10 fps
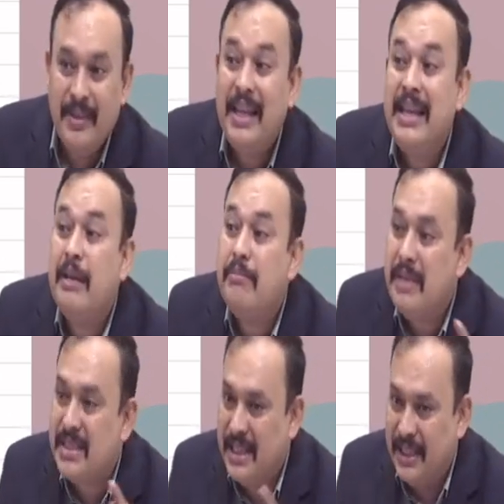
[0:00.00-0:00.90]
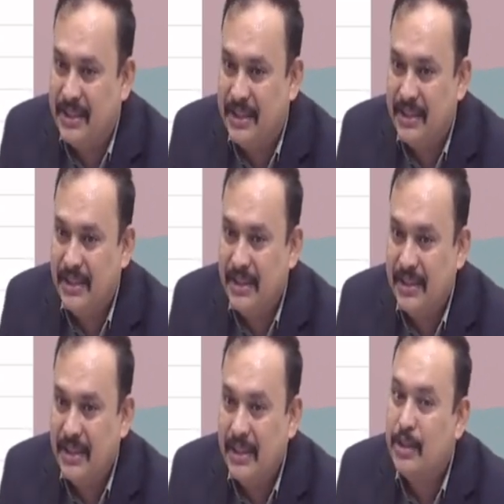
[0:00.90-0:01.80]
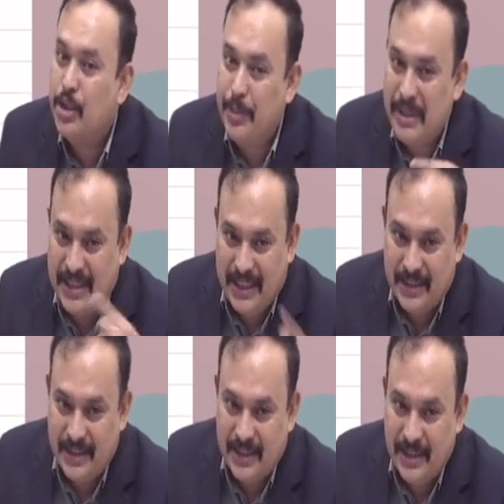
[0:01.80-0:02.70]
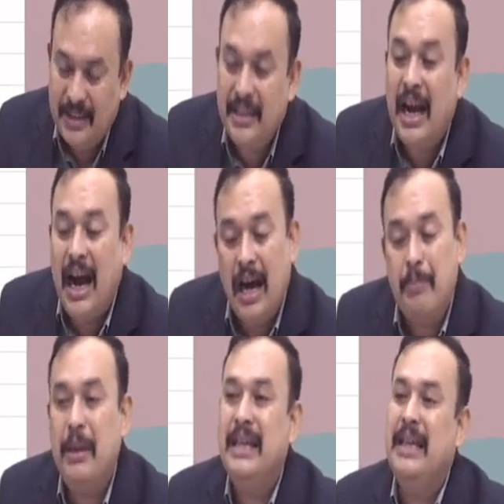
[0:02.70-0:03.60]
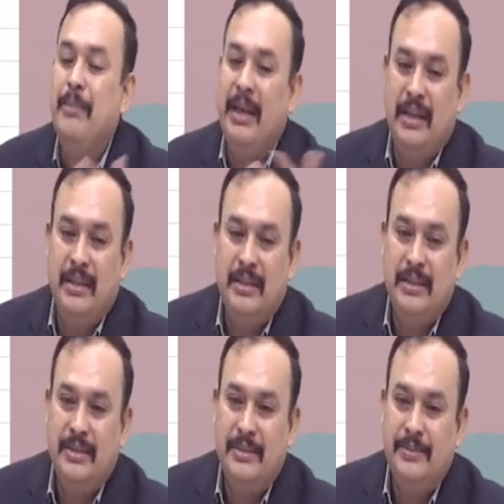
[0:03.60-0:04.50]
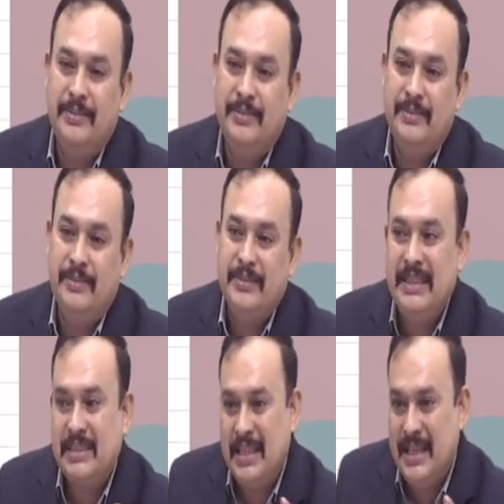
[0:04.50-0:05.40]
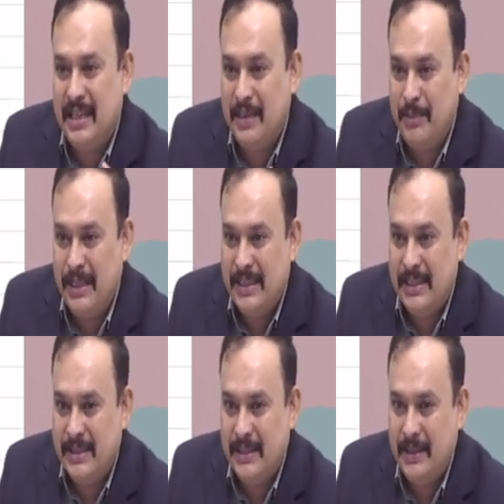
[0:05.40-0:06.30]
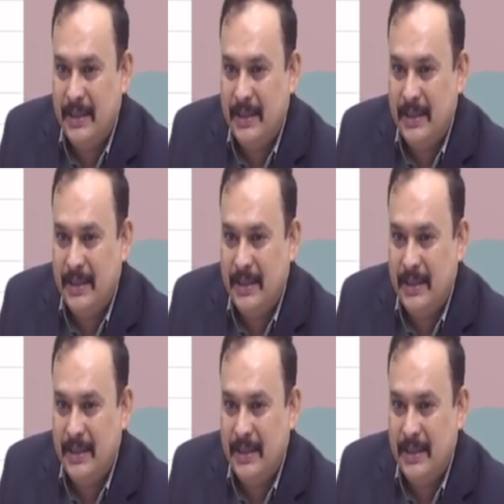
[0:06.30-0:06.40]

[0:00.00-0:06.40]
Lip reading: A message should be sent or by email. Is clear, my dear sir?